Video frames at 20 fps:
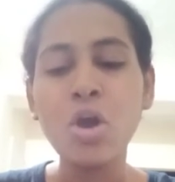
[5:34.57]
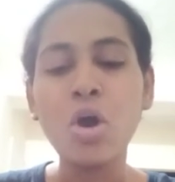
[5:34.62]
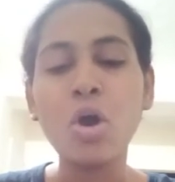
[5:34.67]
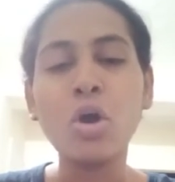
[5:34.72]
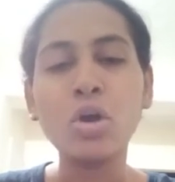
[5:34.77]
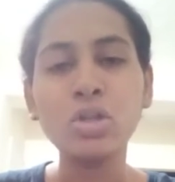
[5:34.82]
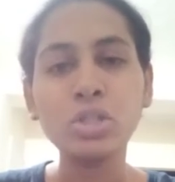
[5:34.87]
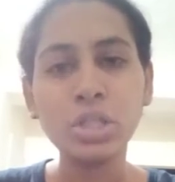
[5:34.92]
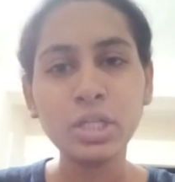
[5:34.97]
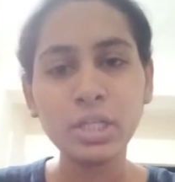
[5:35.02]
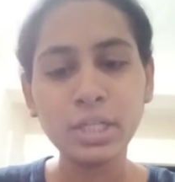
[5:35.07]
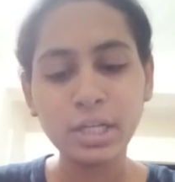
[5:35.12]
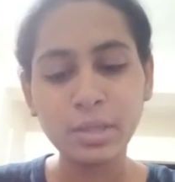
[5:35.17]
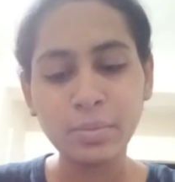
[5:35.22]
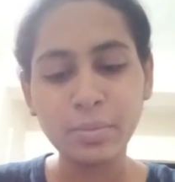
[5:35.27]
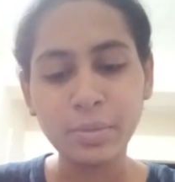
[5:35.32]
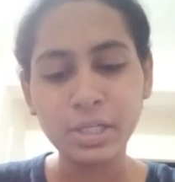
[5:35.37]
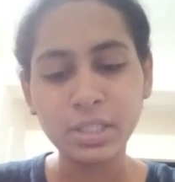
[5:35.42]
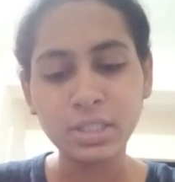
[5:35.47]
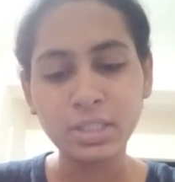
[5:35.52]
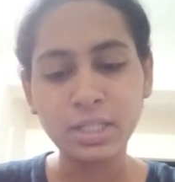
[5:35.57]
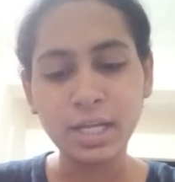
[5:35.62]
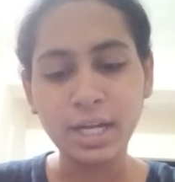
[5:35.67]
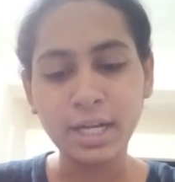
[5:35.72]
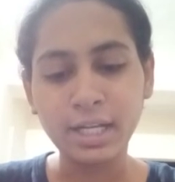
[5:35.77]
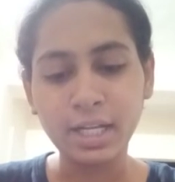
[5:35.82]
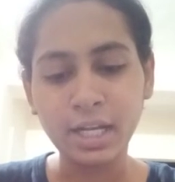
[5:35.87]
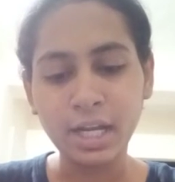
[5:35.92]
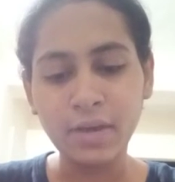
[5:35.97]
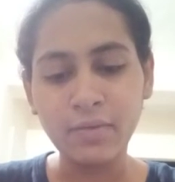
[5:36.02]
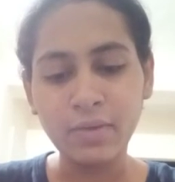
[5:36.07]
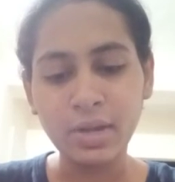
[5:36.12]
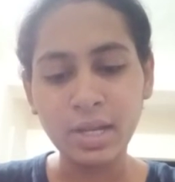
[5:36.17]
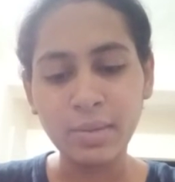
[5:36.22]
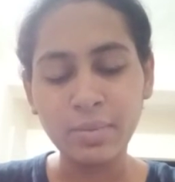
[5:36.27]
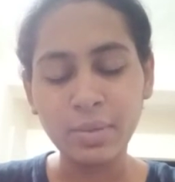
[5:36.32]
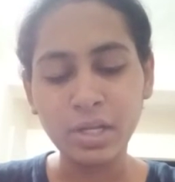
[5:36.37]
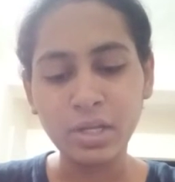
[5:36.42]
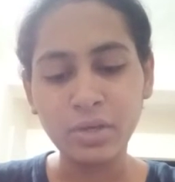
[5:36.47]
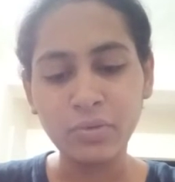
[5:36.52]
other treatments that are
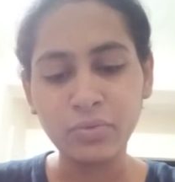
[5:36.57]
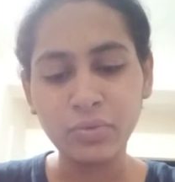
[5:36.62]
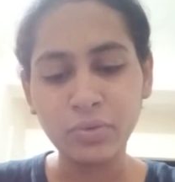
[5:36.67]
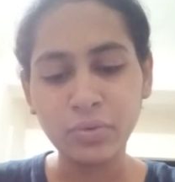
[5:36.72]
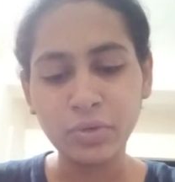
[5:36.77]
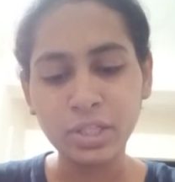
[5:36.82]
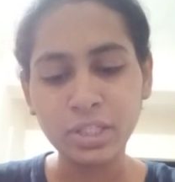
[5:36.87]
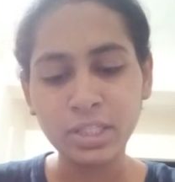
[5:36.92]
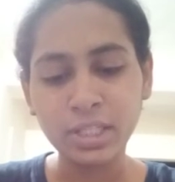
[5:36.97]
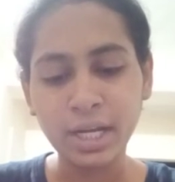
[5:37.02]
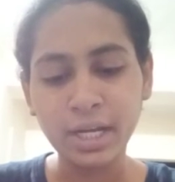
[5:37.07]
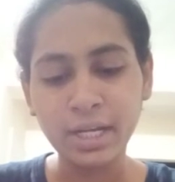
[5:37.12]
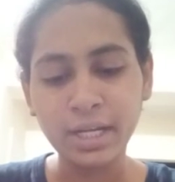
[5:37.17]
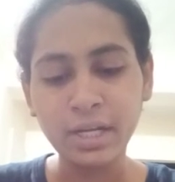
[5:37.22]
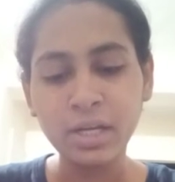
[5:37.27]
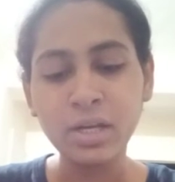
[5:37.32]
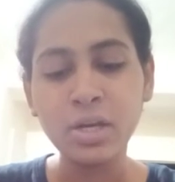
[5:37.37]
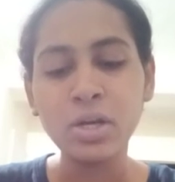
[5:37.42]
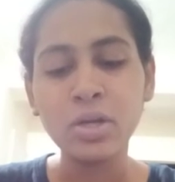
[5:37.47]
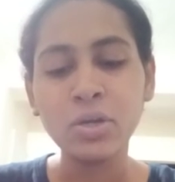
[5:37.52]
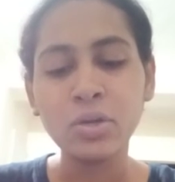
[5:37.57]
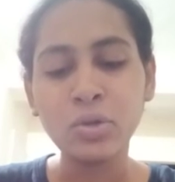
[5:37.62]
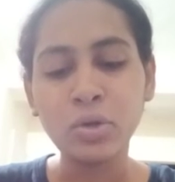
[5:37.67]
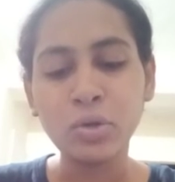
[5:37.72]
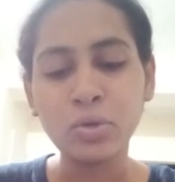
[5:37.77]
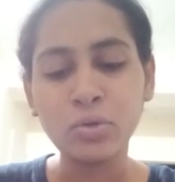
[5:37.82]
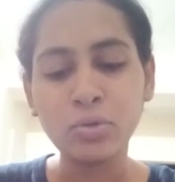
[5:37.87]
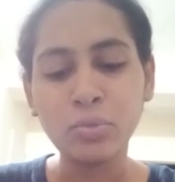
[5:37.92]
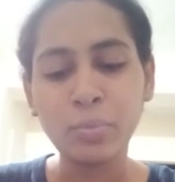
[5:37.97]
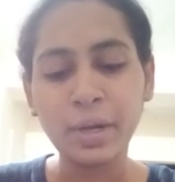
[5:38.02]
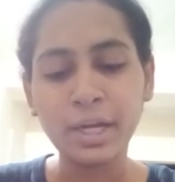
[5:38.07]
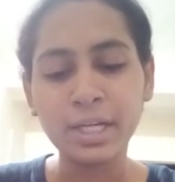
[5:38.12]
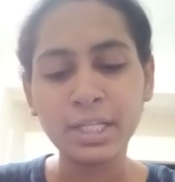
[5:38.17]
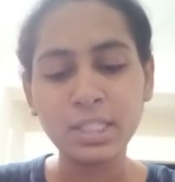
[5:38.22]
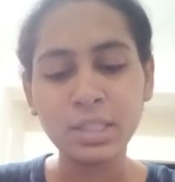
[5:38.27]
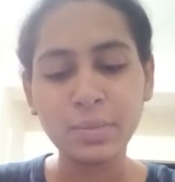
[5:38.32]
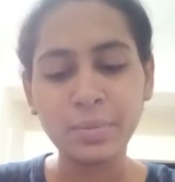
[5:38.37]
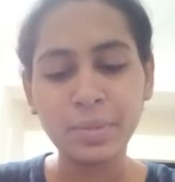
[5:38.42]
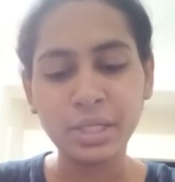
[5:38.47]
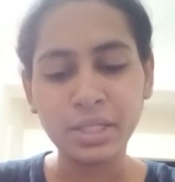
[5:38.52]
available if you decided not to
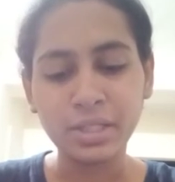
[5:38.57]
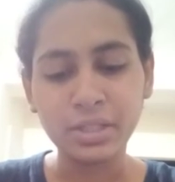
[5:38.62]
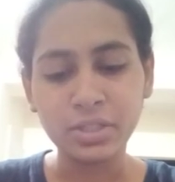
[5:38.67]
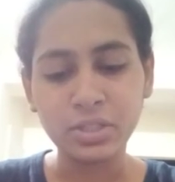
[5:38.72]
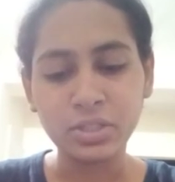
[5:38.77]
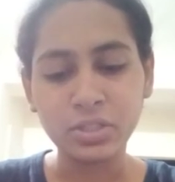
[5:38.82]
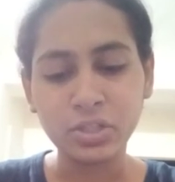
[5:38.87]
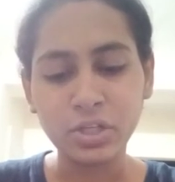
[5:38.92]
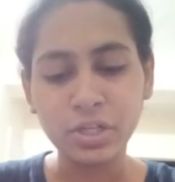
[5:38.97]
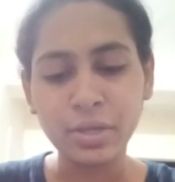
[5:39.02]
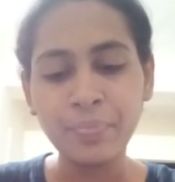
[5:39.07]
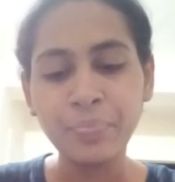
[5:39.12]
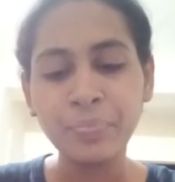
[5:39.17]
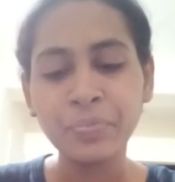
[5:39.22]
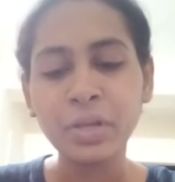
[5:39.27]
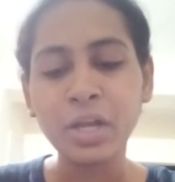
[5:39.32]
participate in the study,